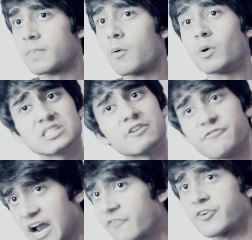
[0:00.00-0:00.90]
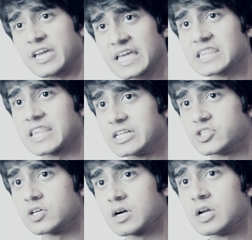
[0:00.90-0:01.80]
Was it fair for Heath
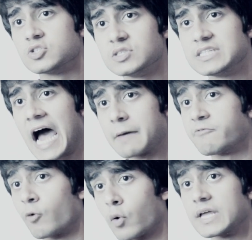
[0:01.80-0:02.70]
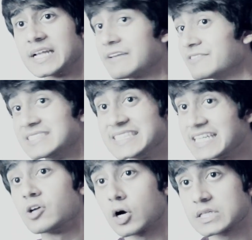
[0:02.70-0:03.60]
Ledger to die before he could even see
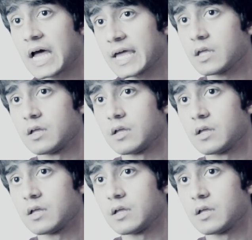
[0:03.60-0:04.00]
The Dark Knight?